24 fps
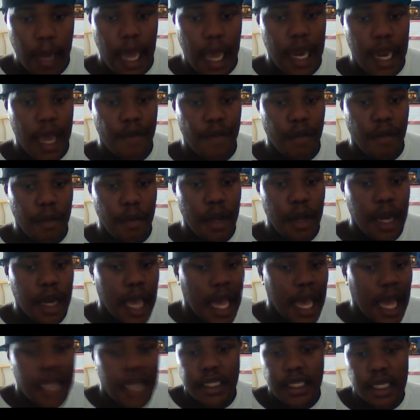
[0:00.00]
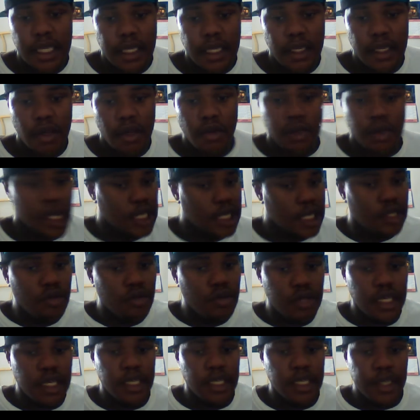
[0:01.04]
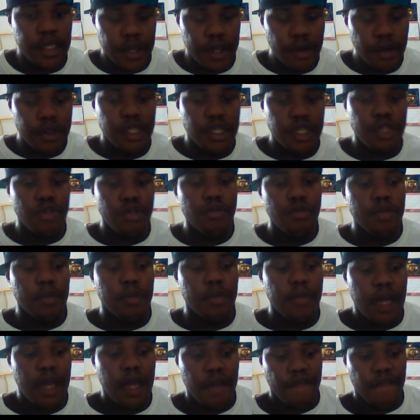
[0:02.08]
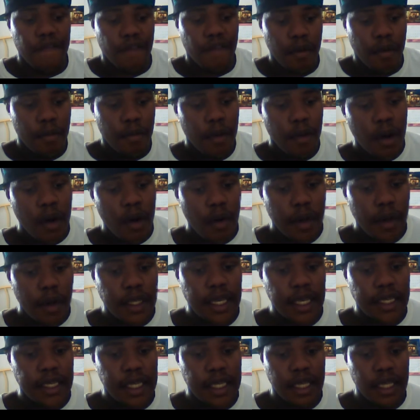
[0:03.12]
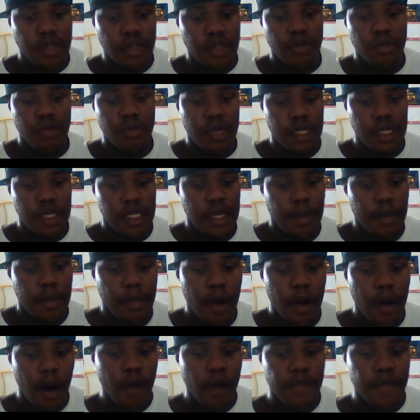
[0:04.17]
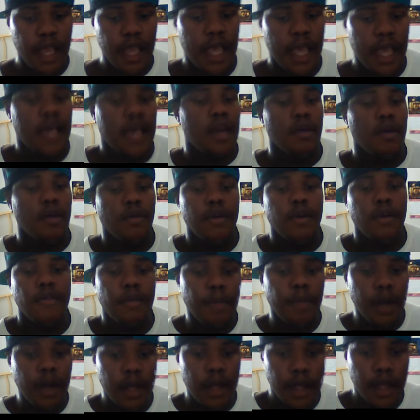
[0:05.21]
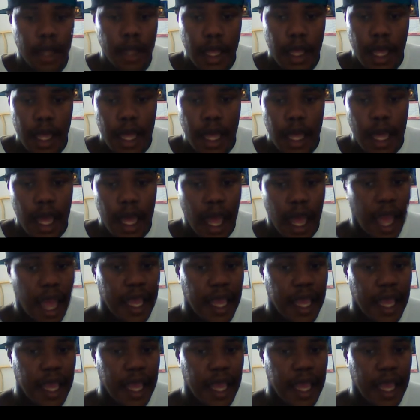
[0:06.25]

having money as an excuse, because you just use the money from what they sent you to ship off the hat or whatever. But I